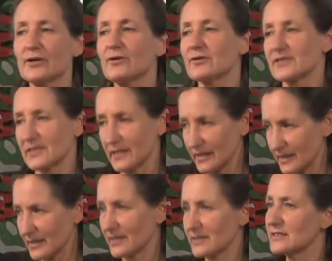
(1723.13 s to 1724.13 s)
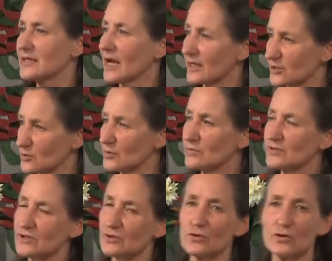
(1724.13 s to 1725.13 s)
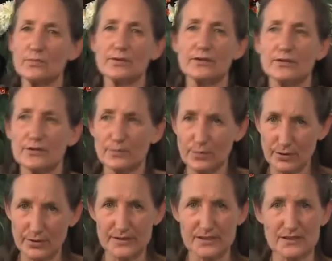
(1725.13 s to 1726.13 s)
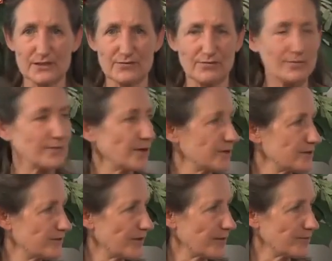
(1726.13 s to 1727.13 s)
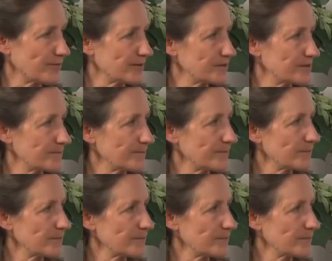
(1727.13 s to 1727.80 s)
your skin can start to absorb the poisons from those fabrics.